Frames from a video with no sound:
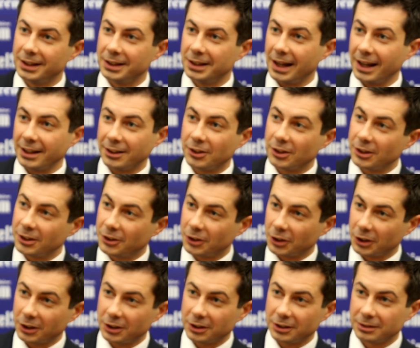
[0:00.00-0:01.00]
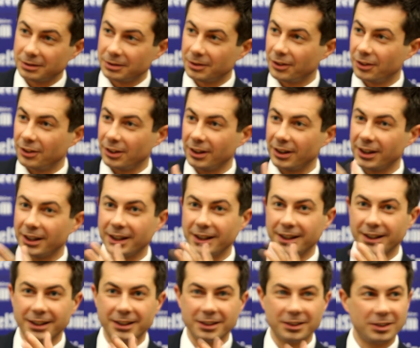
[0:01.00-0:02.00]
Not to turn
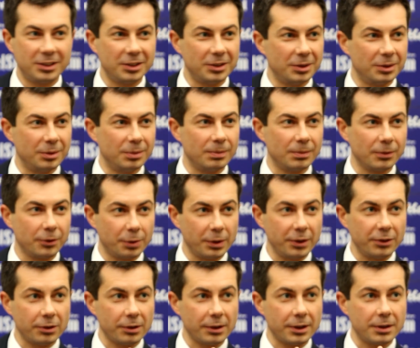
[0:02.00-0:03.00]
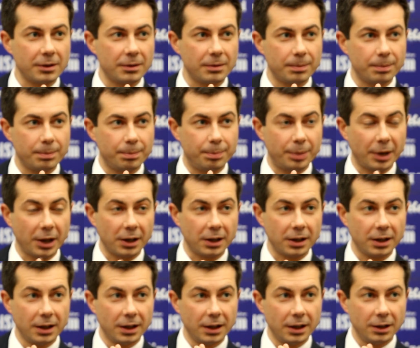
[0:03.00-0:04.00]
Syria into Switzerland, but
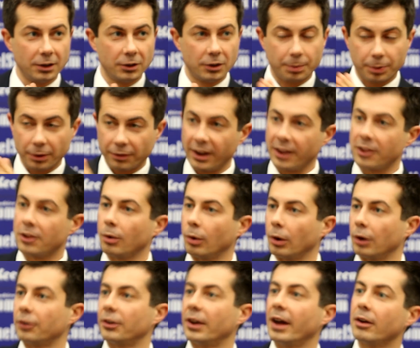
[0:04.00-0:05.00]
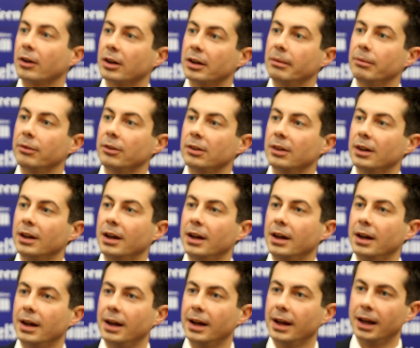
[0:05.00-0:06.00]
to prevent the worst outcomes.
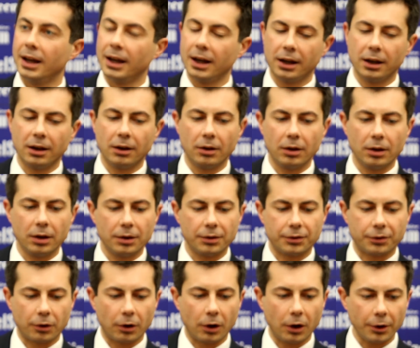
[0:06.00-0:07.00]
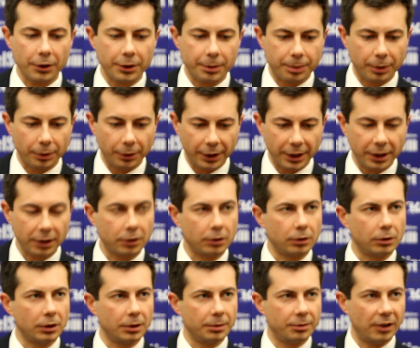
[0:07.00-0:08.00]
And for all the
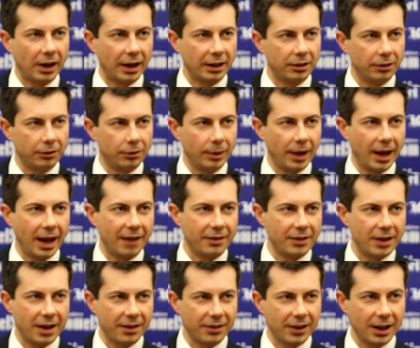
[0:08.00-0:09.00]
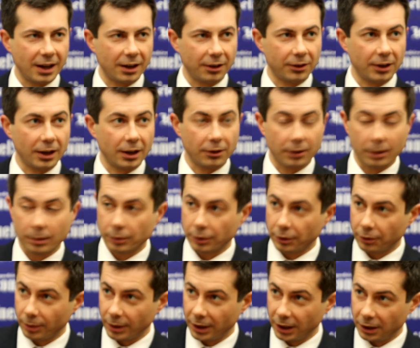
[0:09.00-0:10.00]
political objectives we have in Afghanistan, some of
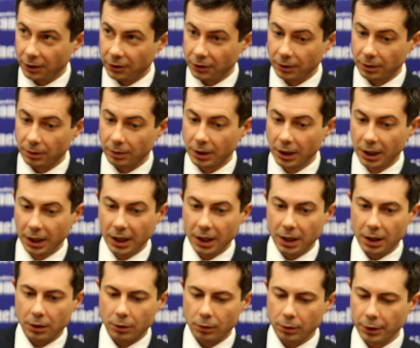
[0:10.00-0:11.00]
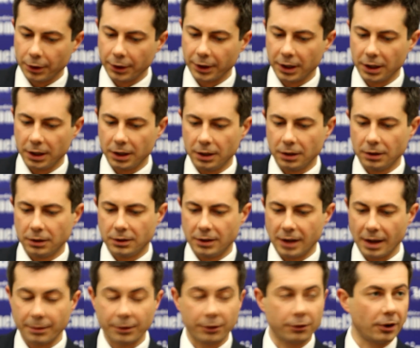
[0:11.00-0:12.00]
which we need to really
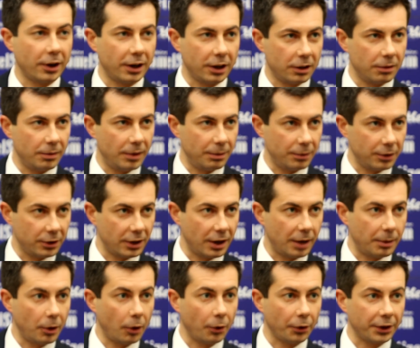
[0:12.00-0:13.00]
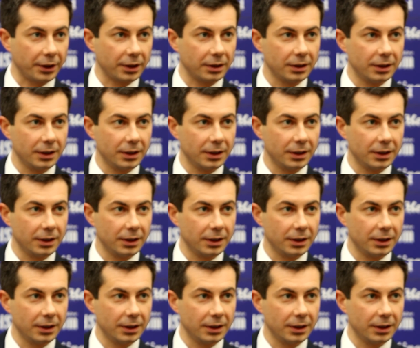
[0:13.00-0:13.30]
demonstrate a commitment to upholding,